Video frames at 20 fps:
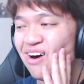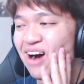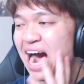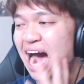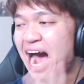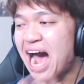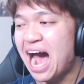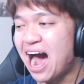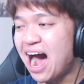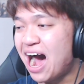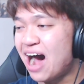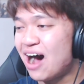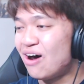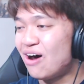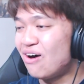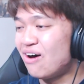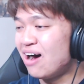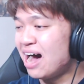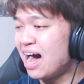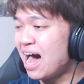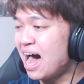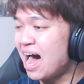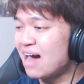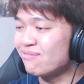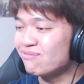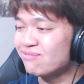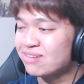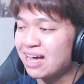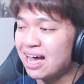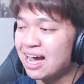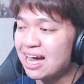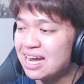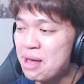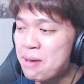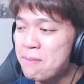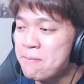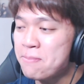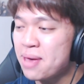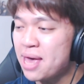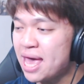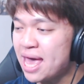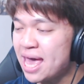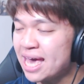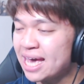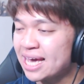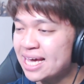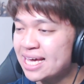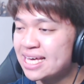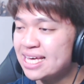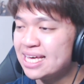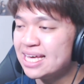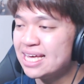how I'm gonna pick